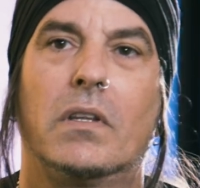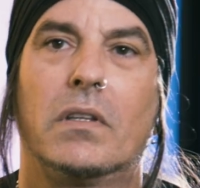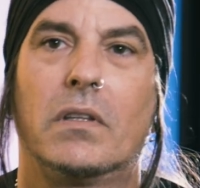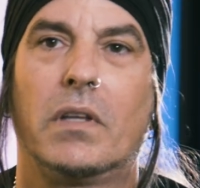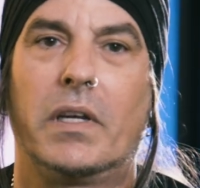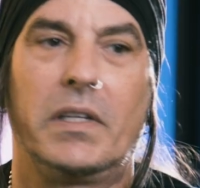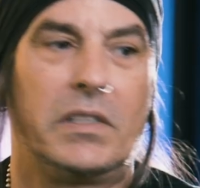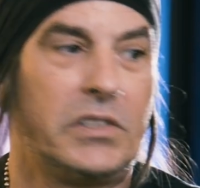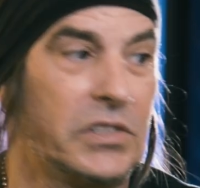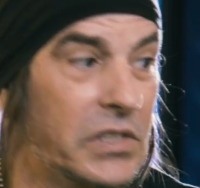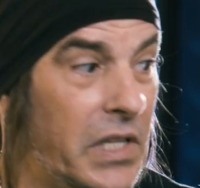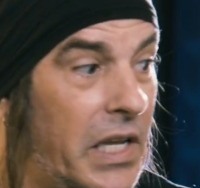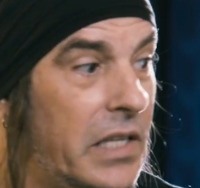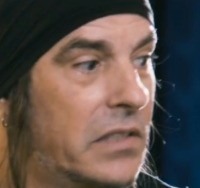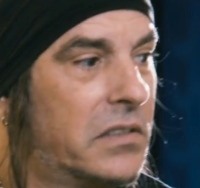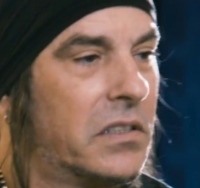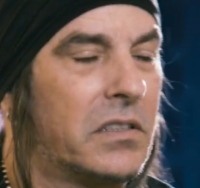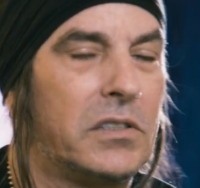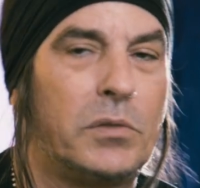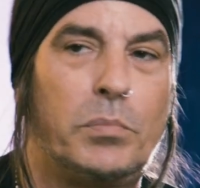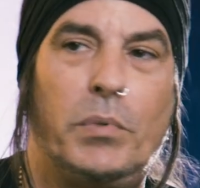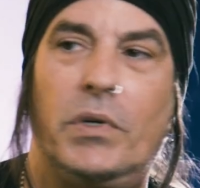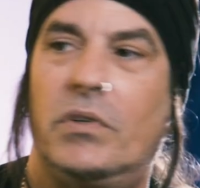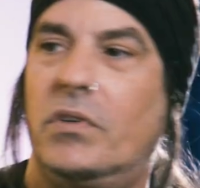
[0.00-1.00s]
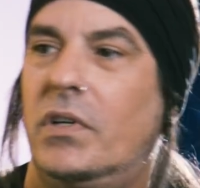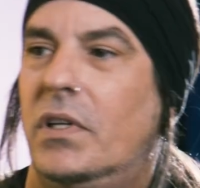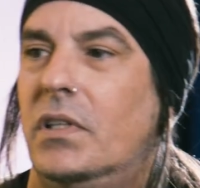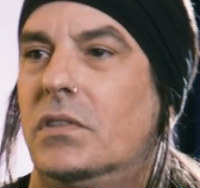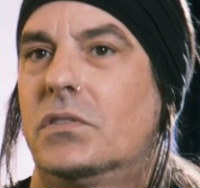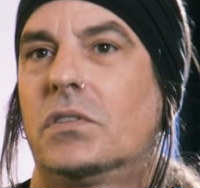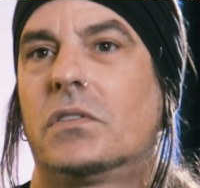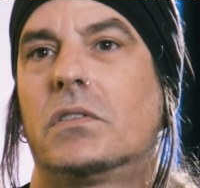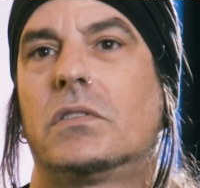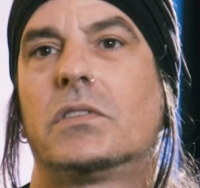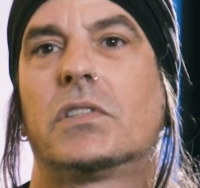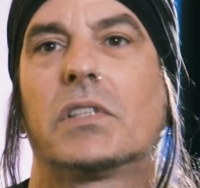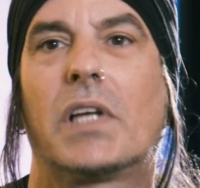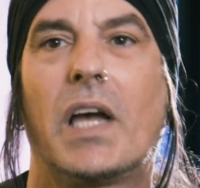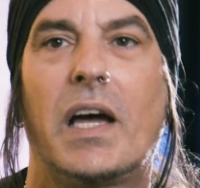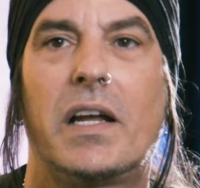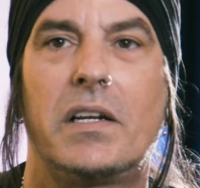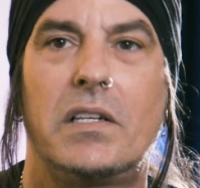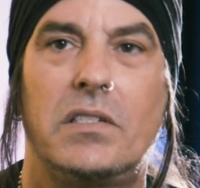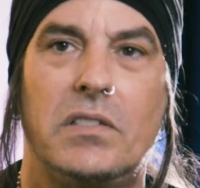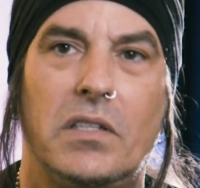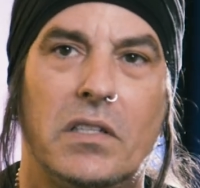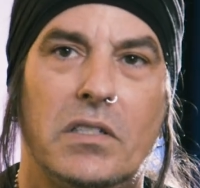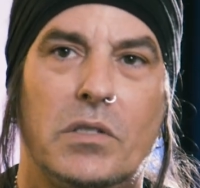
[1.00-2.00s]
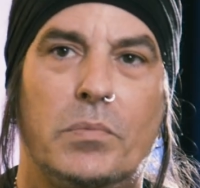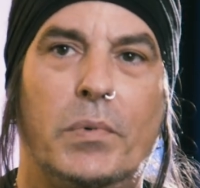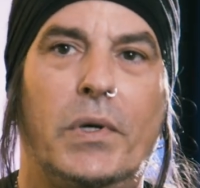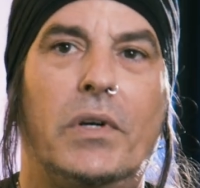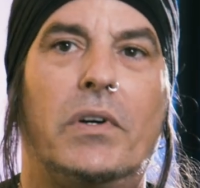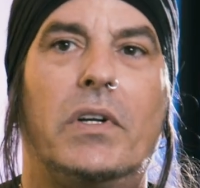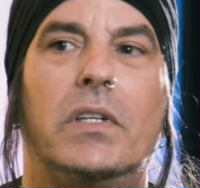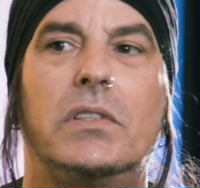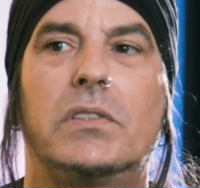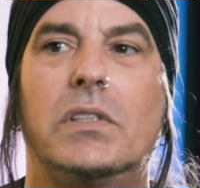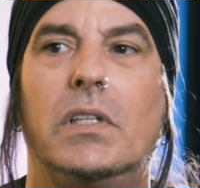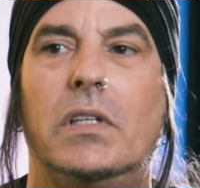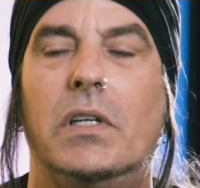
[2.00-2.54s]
like Snake's experience or Scotty's experience,